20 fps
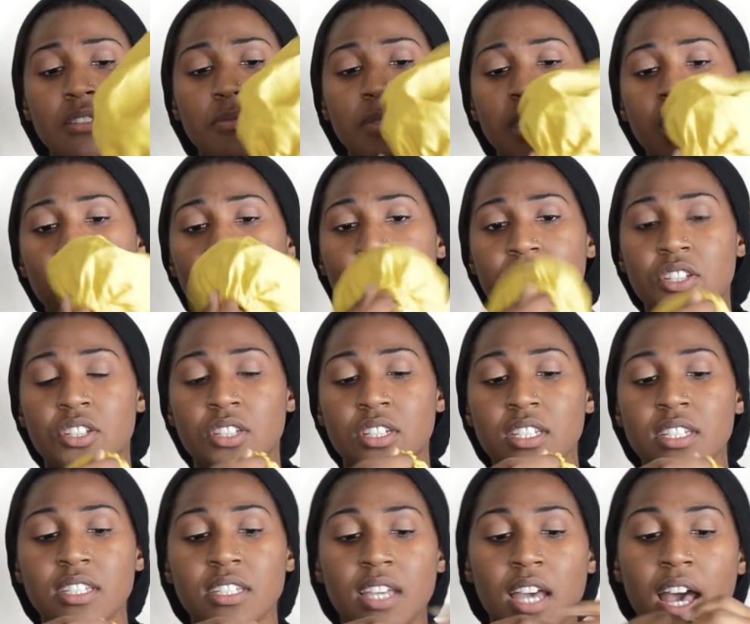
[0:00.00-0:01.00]
because
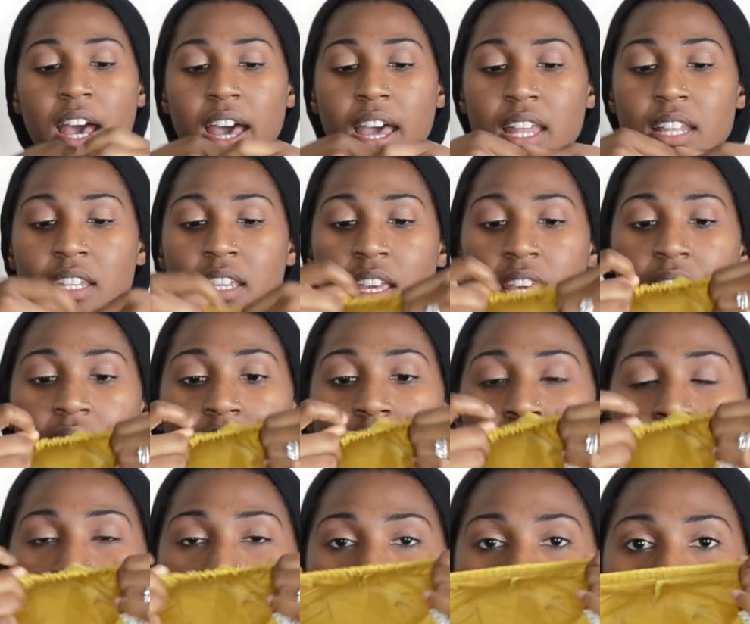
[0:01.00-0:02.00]
she's got
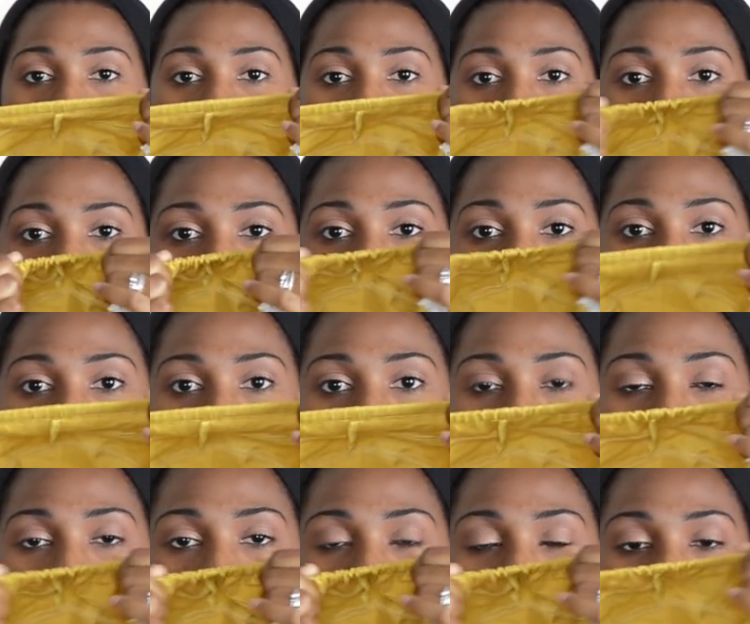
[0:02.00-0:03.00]
the stretchy
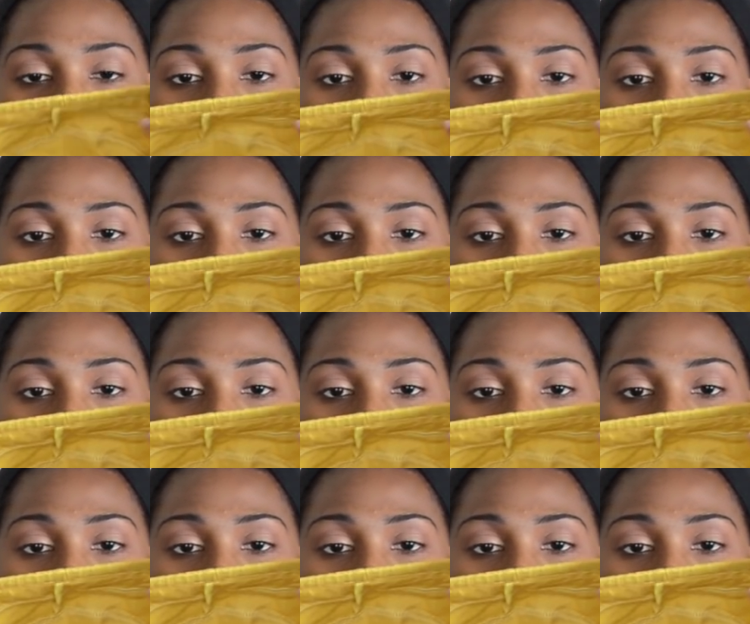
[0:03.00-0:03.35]
right here, the